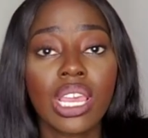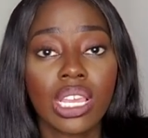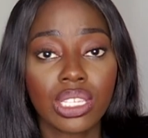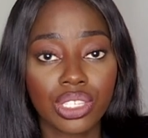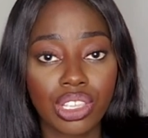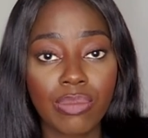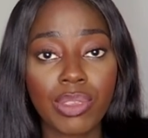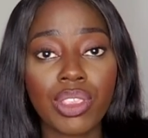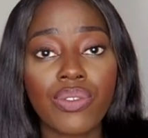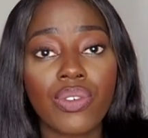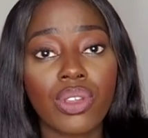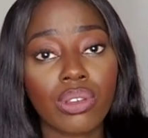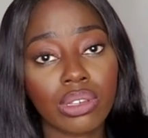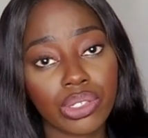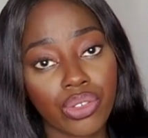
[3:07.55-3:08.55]
assuming you've
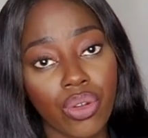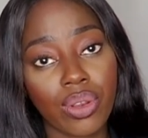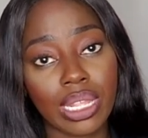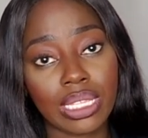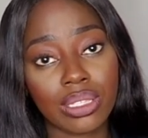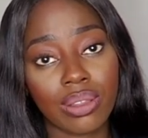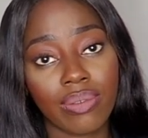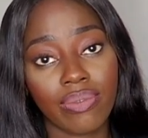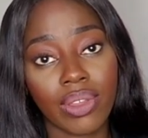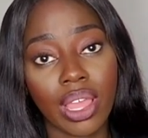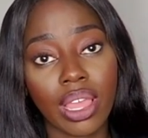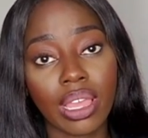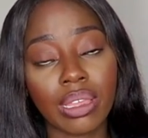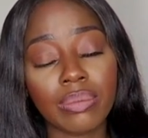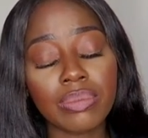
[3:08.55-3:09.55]
got your shortlist of
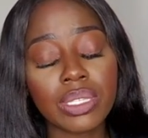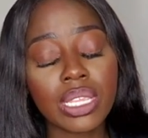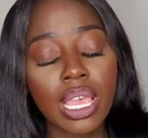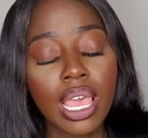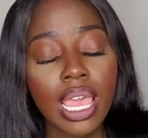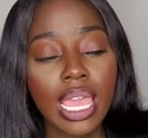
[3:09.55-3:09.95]
firms,